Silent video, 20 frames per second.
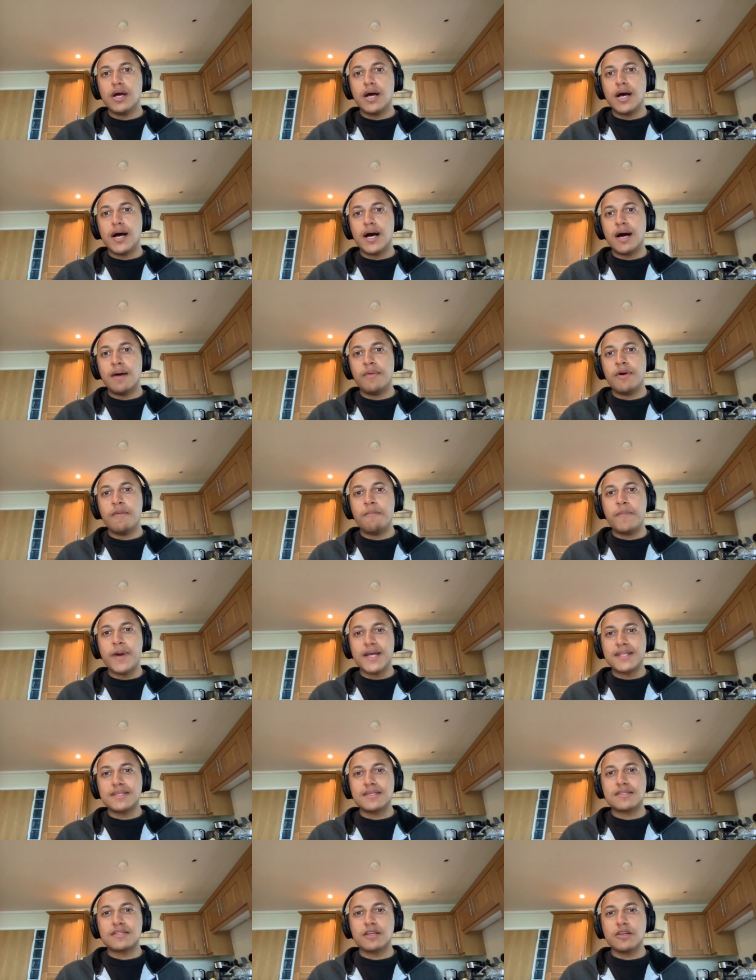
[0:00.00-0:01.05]
um, a
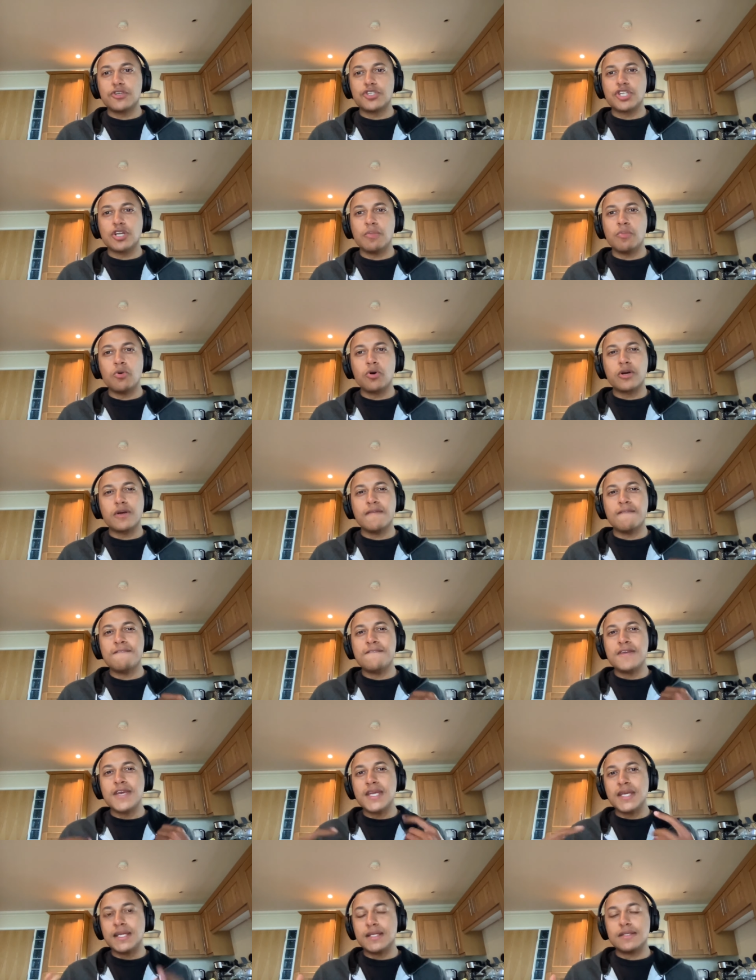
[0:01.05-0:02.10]
better solution, a more
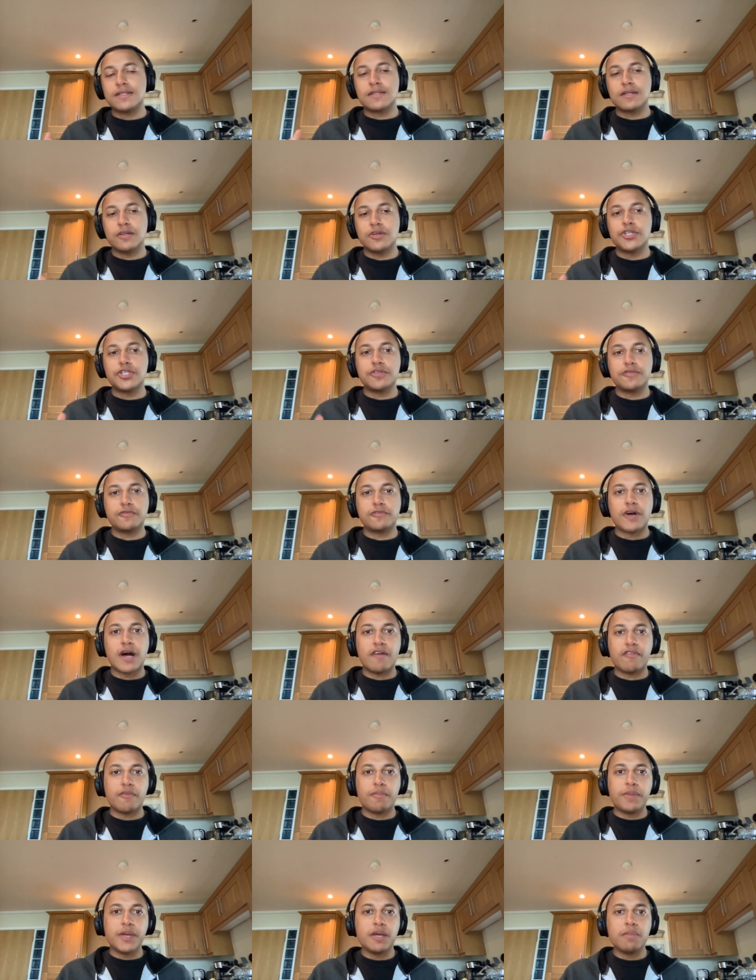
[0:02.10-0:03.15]
convenient solution for
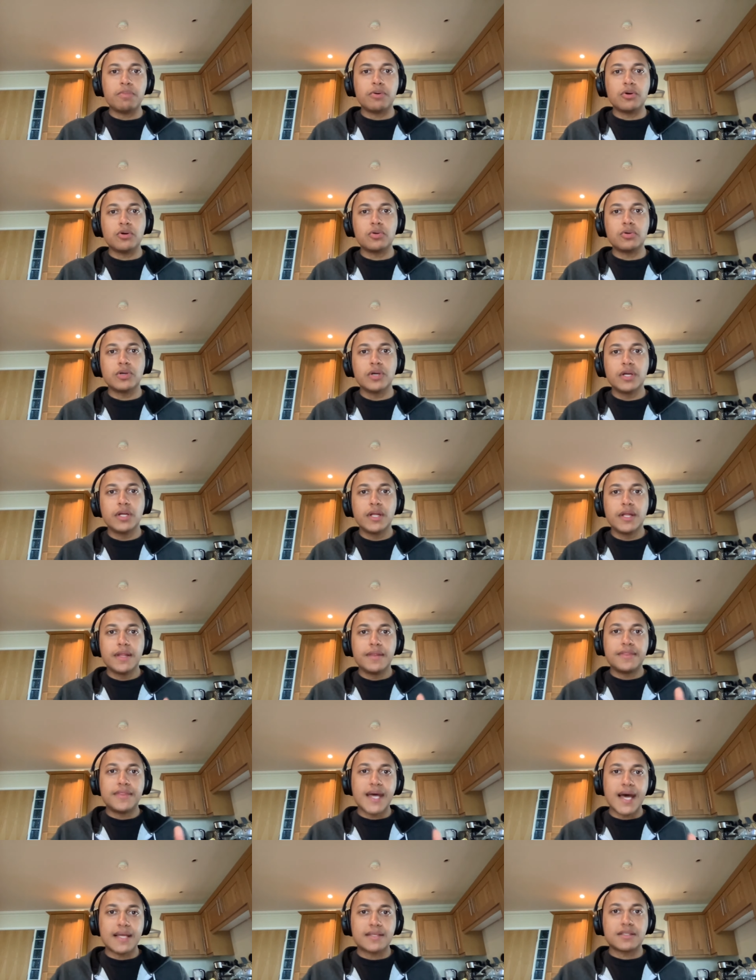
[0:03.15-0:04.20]
other people.
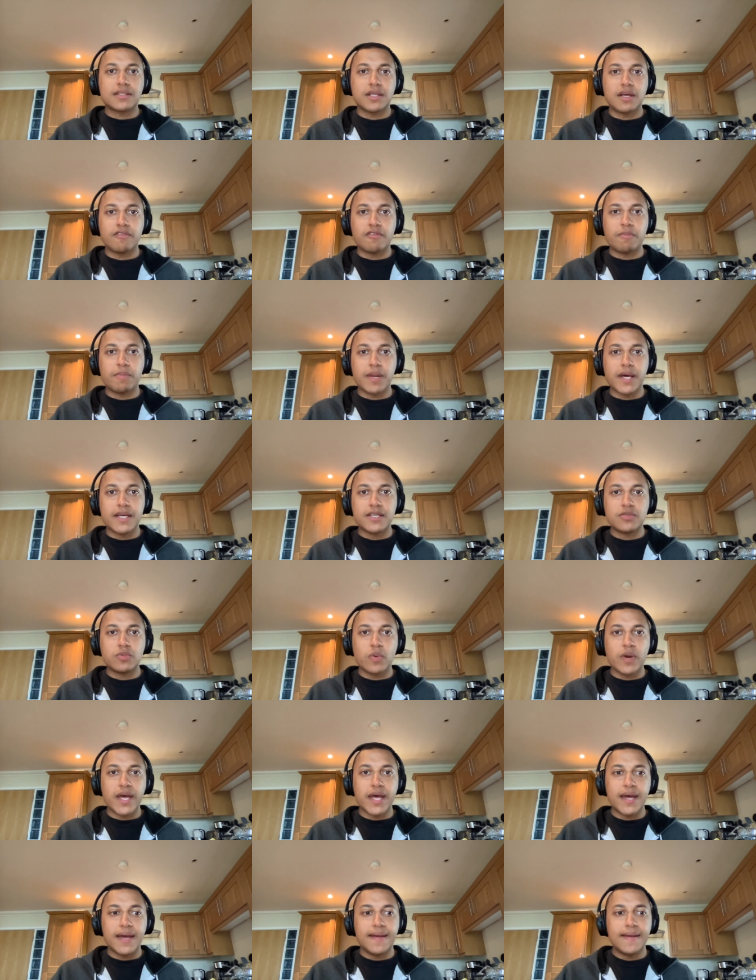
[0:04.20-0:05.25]
That's another place
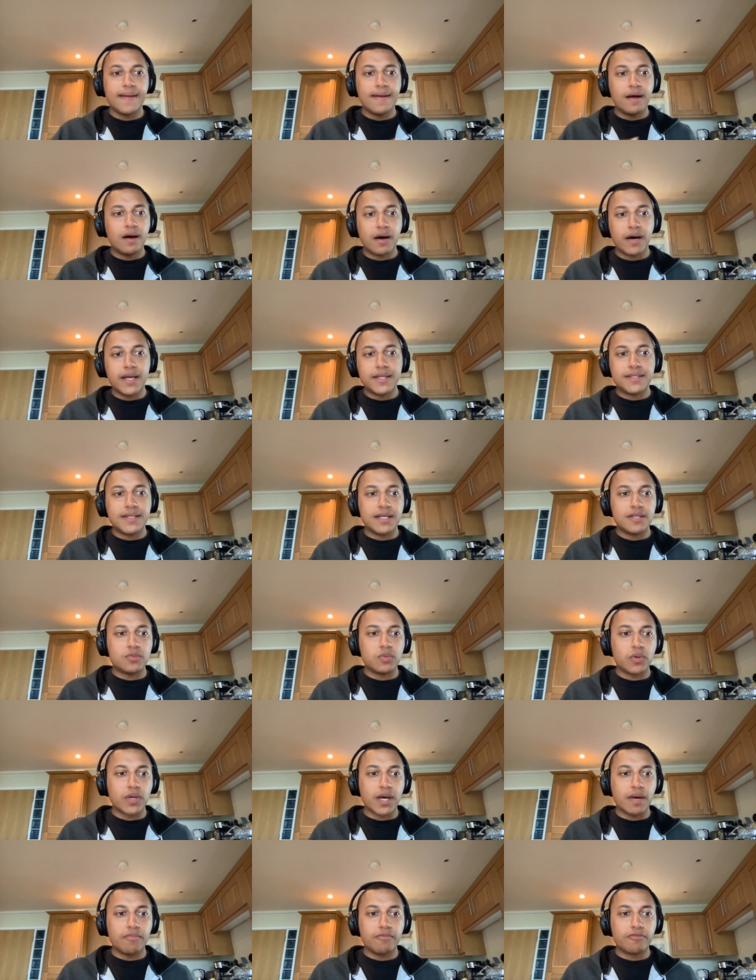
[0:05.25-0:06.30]
where ideas
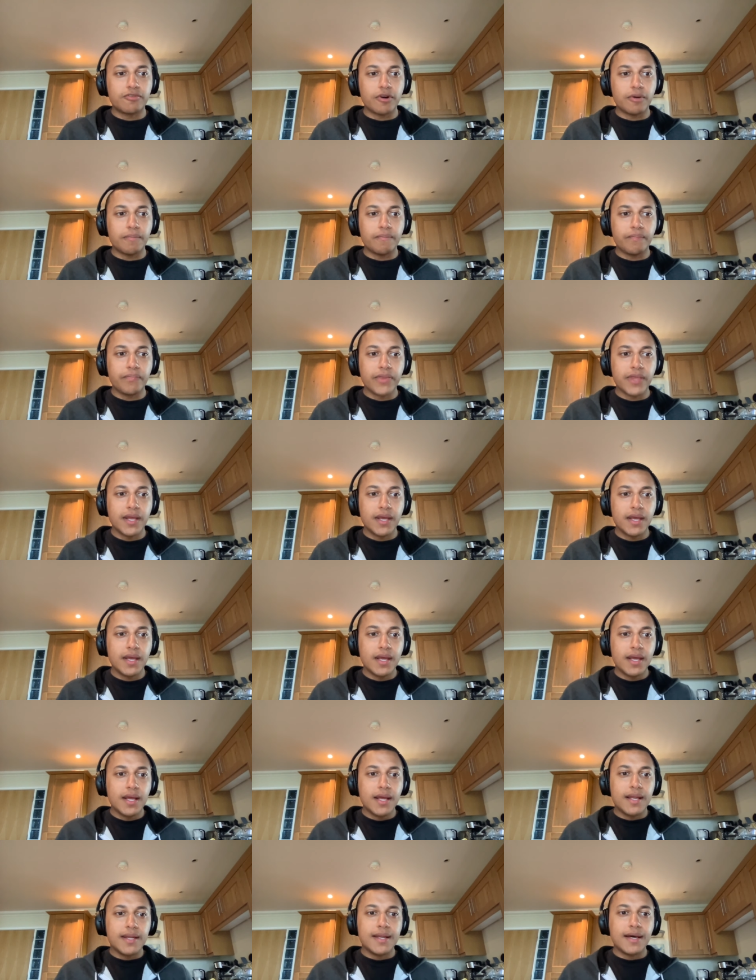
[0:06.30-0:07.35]
will come from.
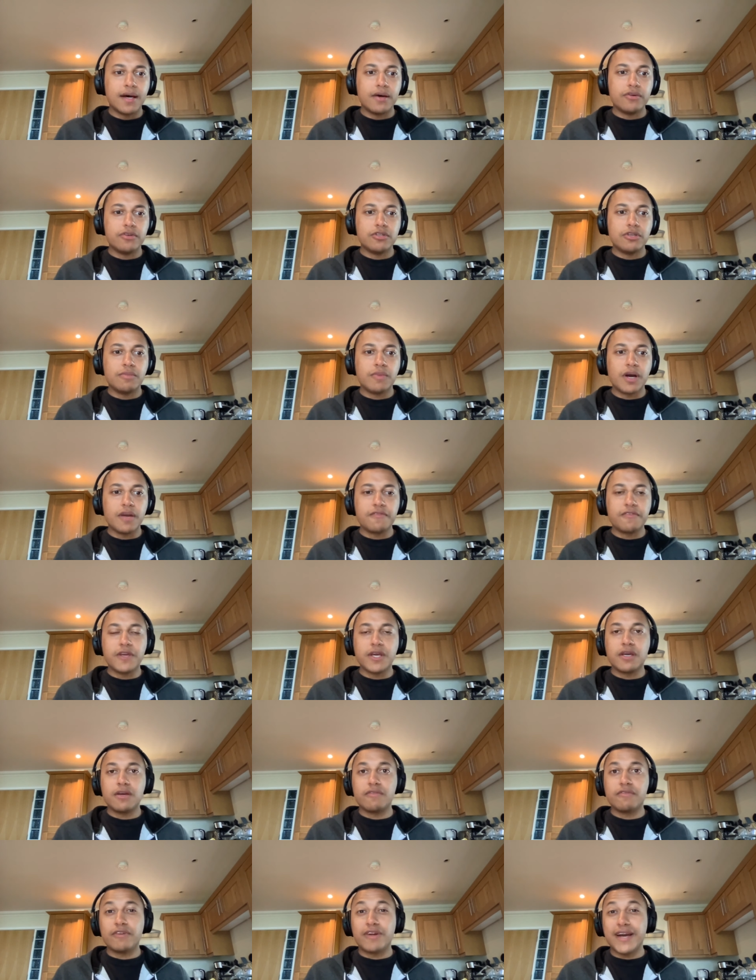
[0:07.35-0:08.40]
Now, you might
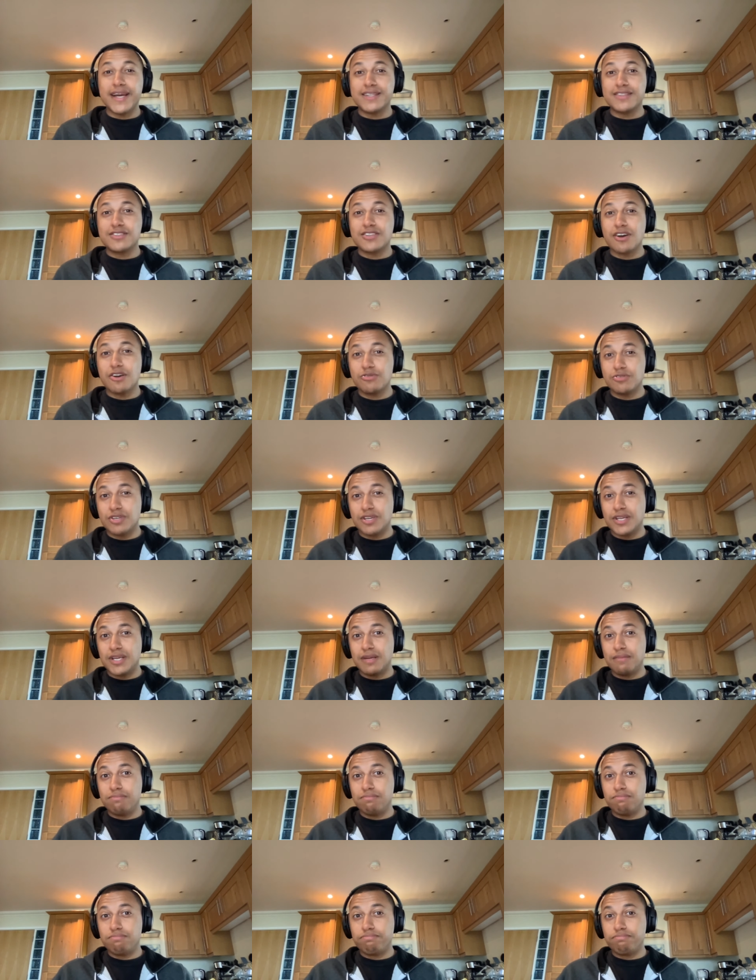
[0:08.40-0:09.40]
think of like totally